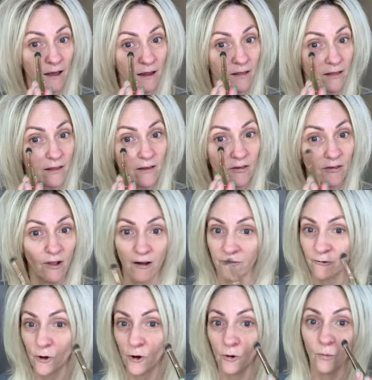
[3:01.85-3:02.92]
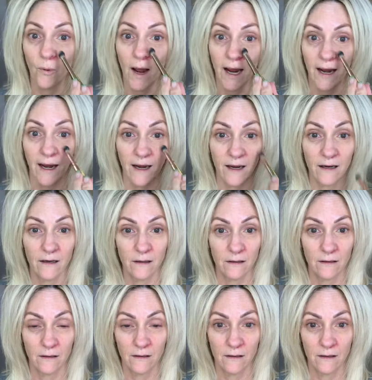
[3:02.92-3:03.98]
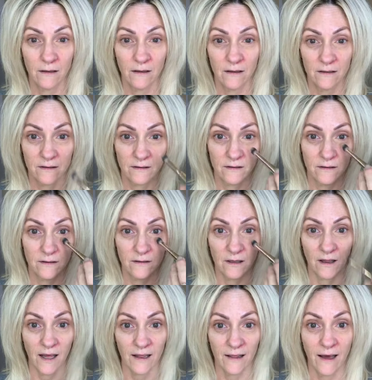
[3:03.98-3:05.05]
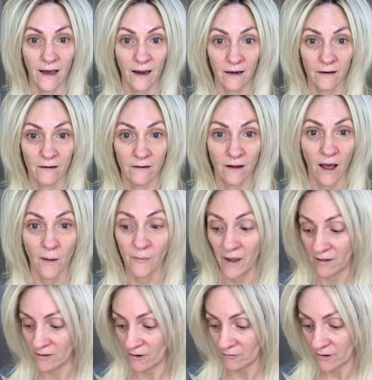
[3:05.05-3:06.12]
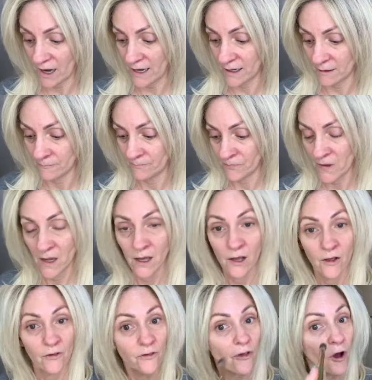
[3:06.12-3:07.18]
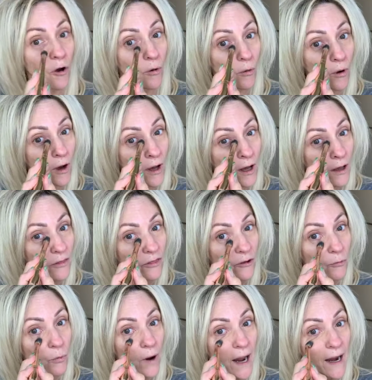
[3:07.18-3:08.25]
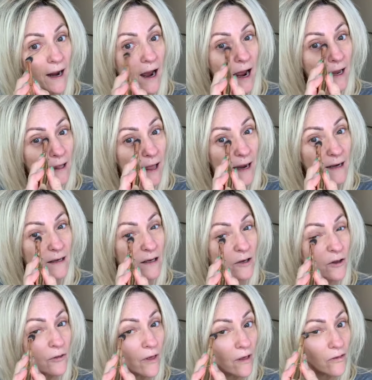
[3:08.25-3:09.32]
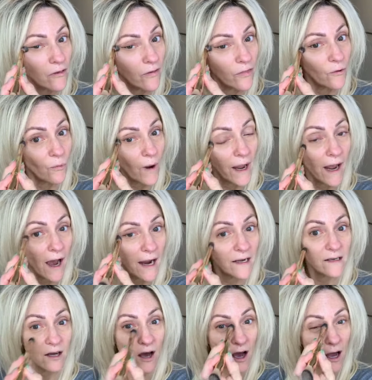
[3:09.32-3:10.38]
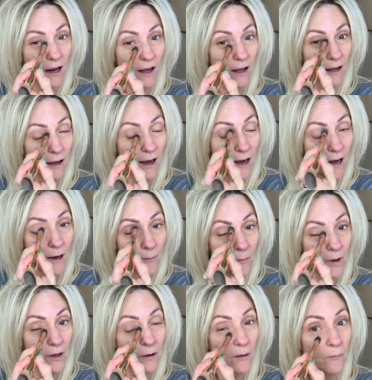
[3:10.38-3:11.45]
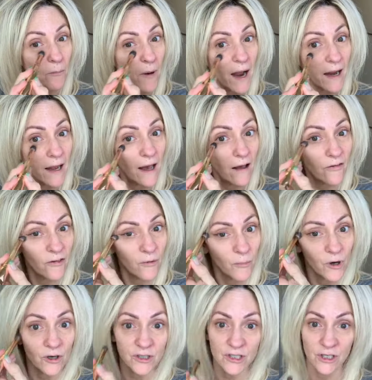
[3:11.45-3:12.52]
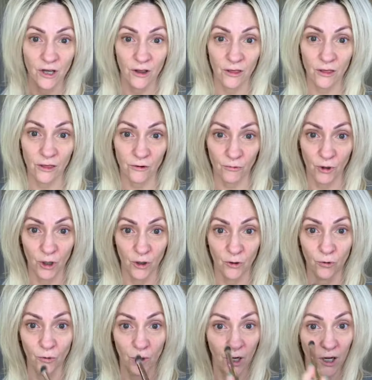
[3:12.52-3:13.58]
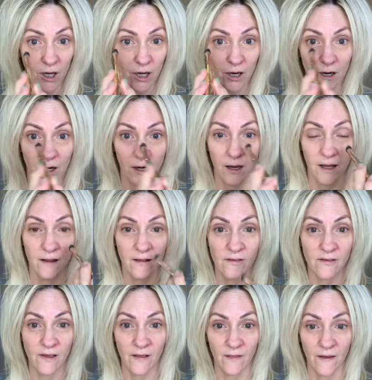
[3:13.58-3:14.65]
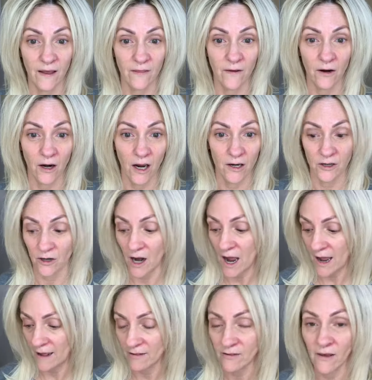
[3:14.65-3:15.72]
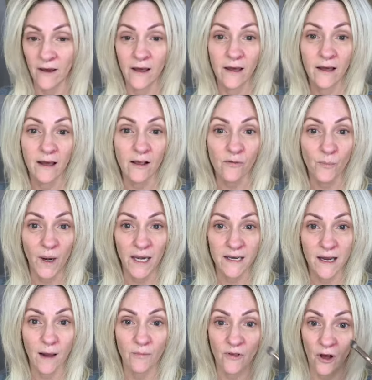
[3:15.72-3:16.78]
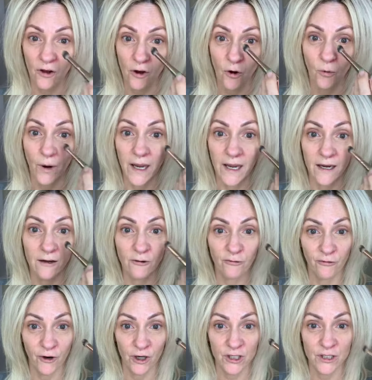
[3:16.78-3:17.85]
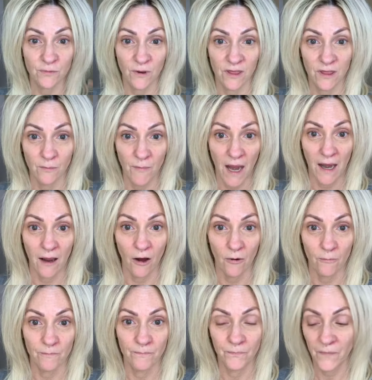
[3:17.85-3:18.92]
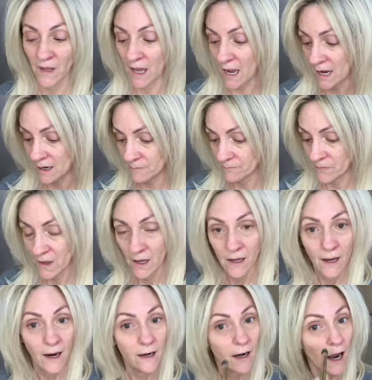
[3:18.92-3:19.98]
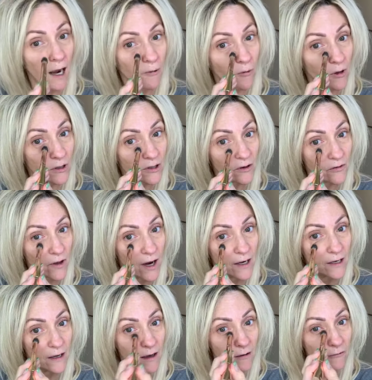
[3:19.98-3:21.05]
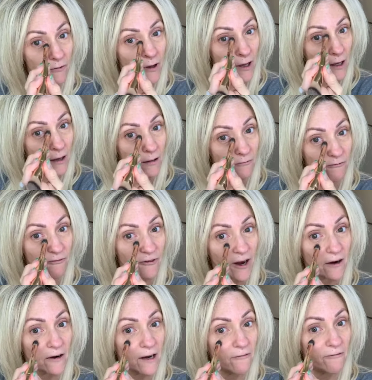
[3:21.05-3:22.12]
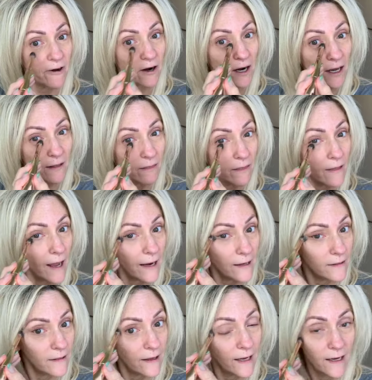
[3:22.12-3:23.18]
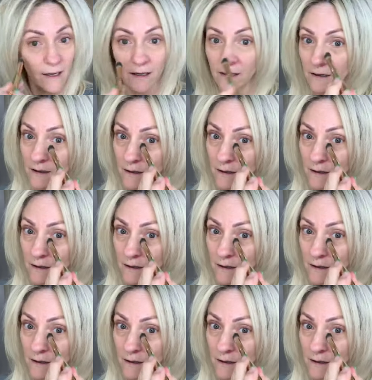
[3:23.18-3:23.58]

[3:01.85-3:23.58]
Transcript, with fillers: this stuff go away to like that. Amazing, right? So the way I like to do this and the way I talk um, my customers through concealing their under eyes is many times I'll go in first with the mango, okay? and I will just kind of very, very lightly